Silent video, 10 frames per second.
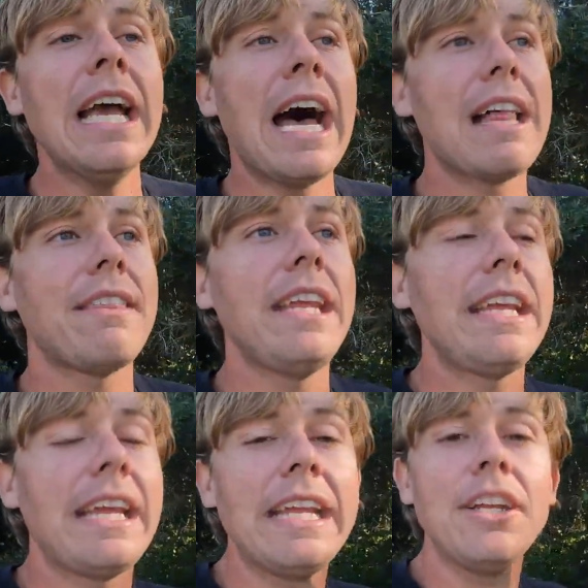I
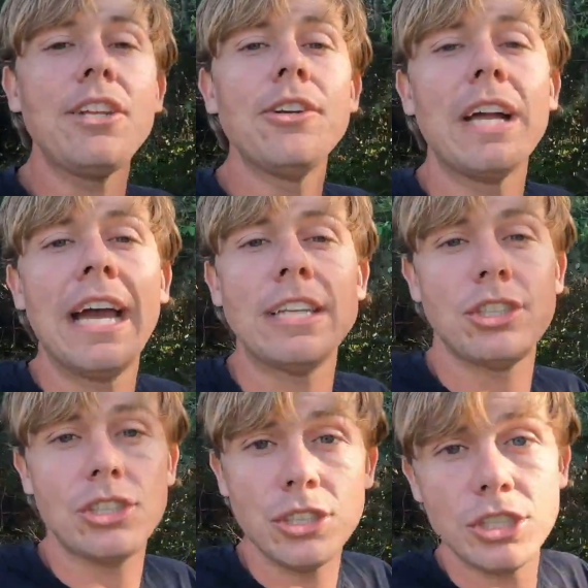think any of you guys
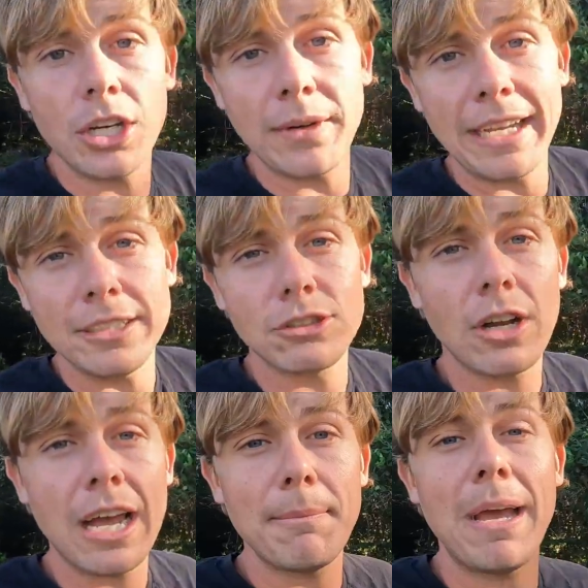should go ahead and
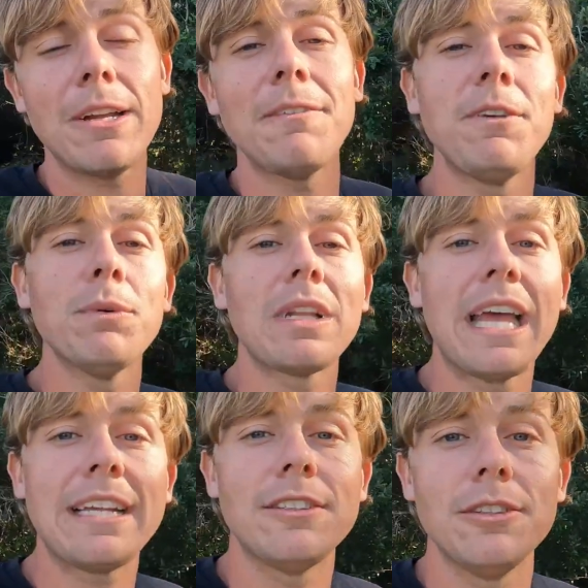try them out if you would
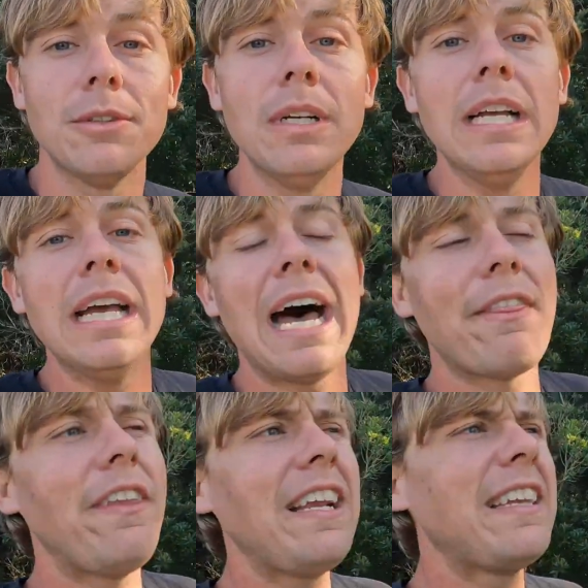like to. I
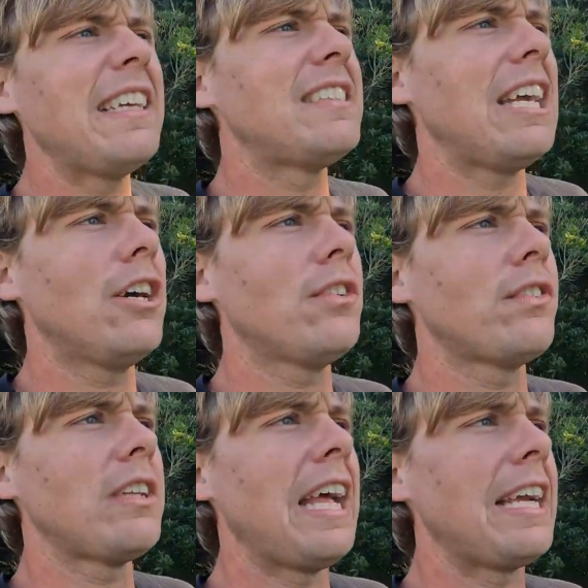think they sell
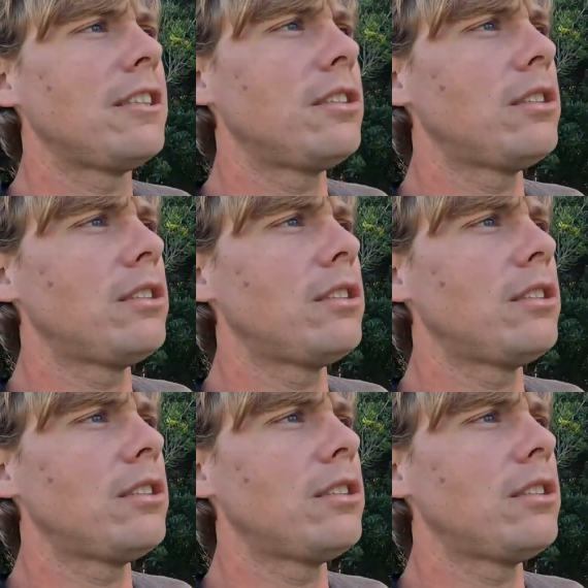for like